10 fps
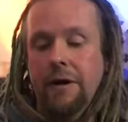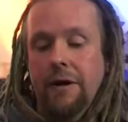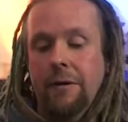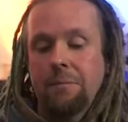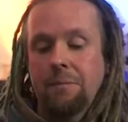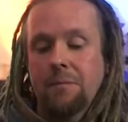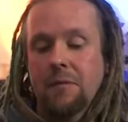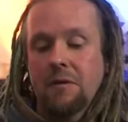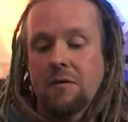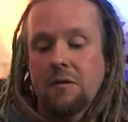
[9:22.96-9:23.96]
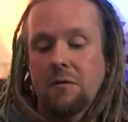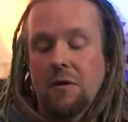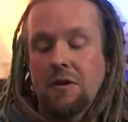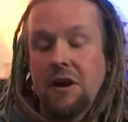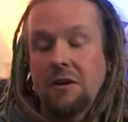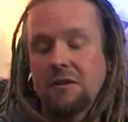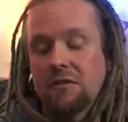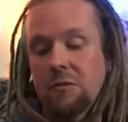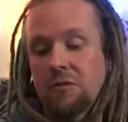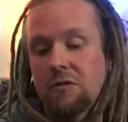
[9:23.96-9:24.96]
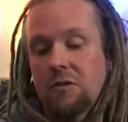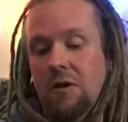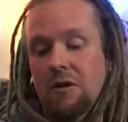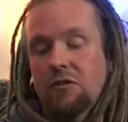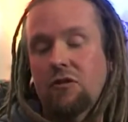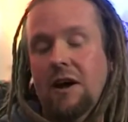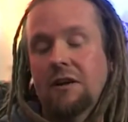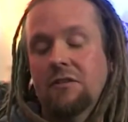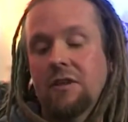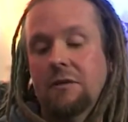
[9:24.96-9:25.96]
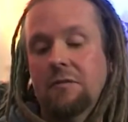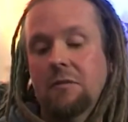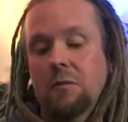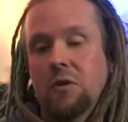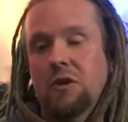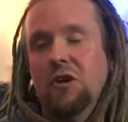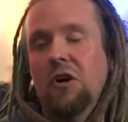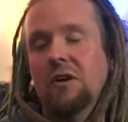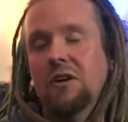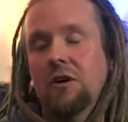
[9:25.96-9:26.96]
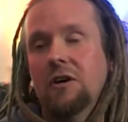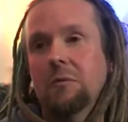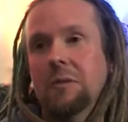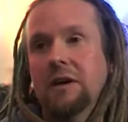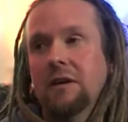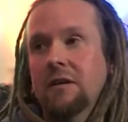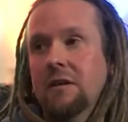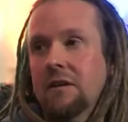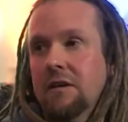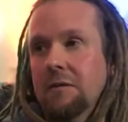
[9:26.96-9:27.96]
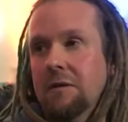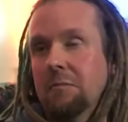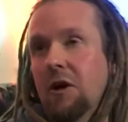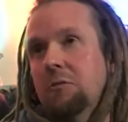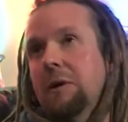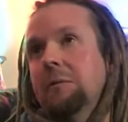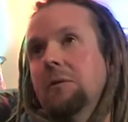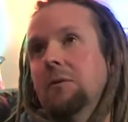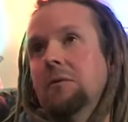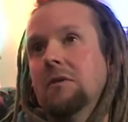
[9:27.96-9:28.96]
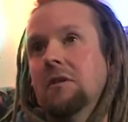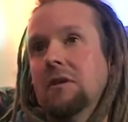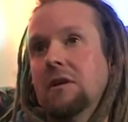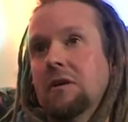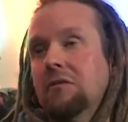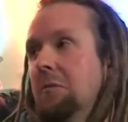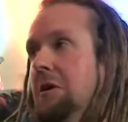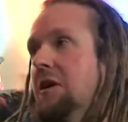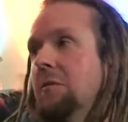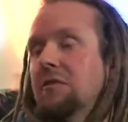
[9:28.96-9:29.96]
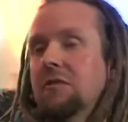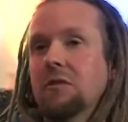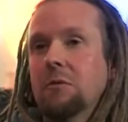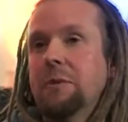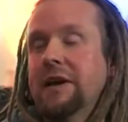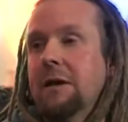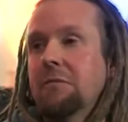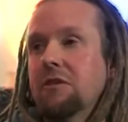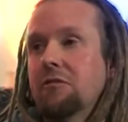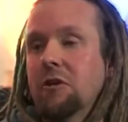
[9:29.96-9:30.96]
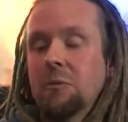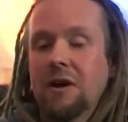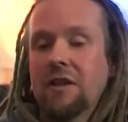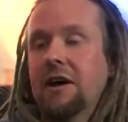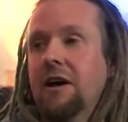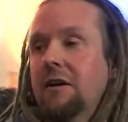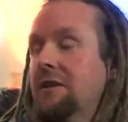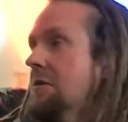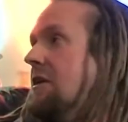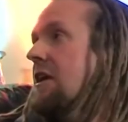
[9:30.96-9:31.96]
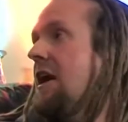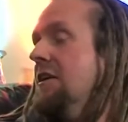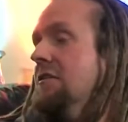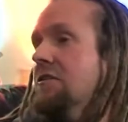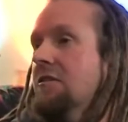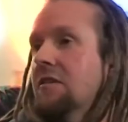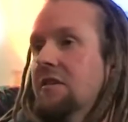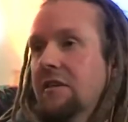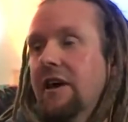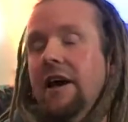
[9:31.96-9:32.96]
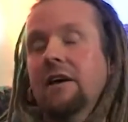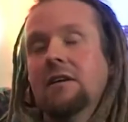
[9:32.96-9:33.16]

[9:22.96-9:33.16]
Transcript: Uh, what I noticed was quite strange. They would not look at me. I mean, most people if someone comes into a big empty room where they are, they'd, at least glance. glance yeah, yeah,